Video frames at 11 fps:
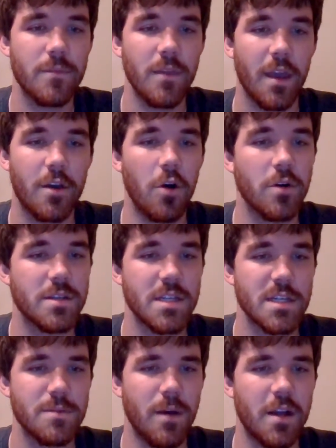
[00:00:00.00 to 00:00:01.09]
like
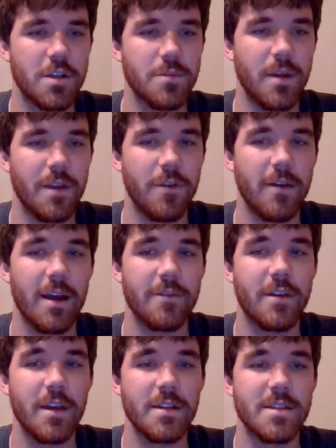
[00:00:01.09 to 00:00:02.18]
coexist much. But if you have
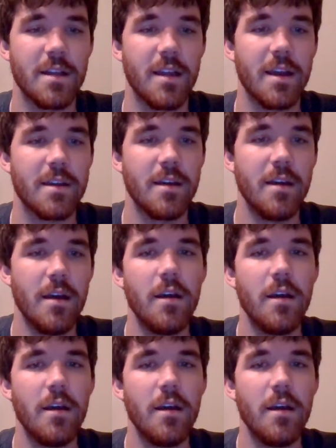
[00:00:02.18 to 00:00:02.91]
kids that like